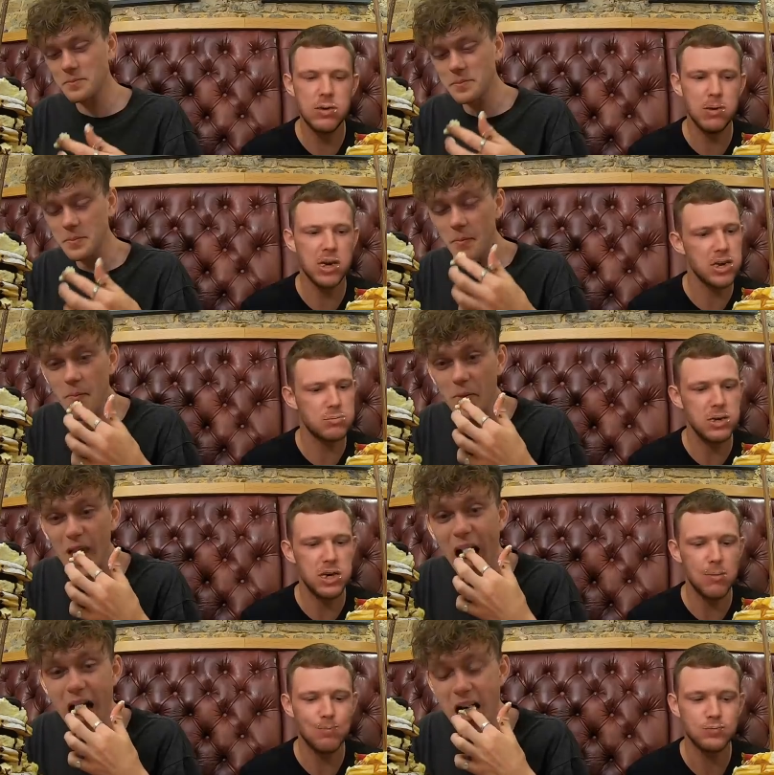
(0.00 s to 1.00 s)
Speaker 1: didn't even catch
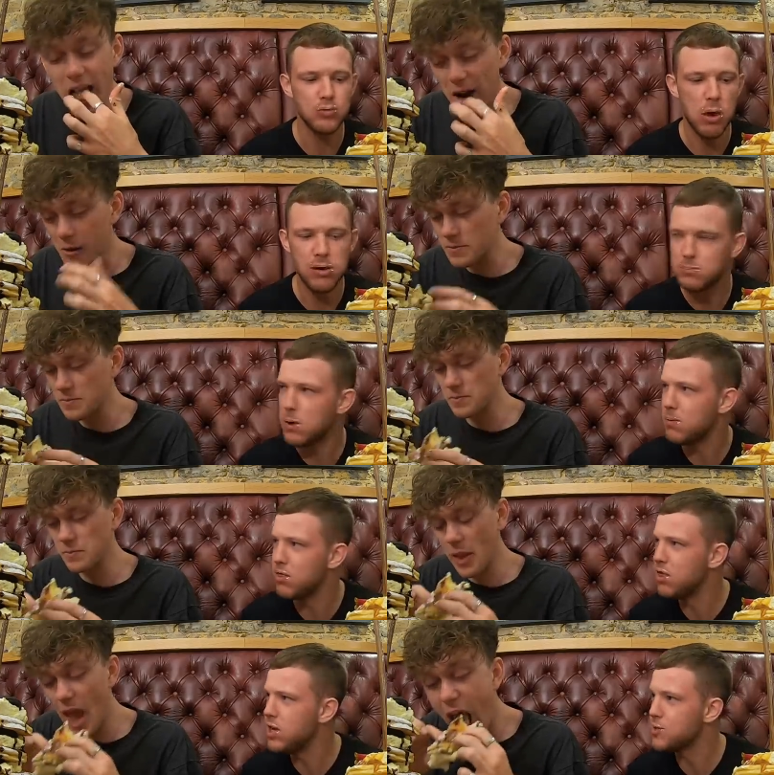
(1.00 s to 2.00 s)
me. Proper
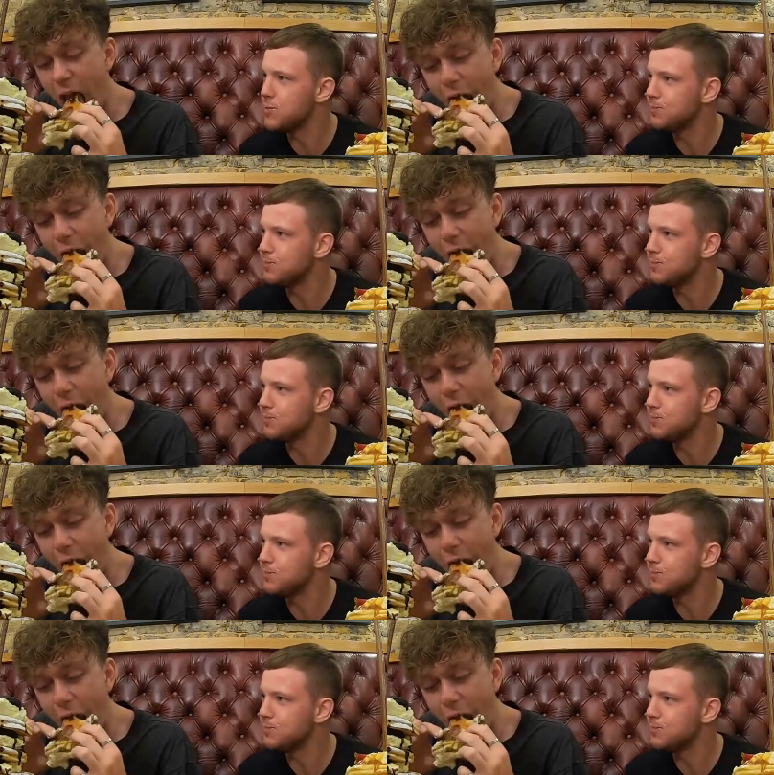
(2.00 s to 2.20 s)
thick.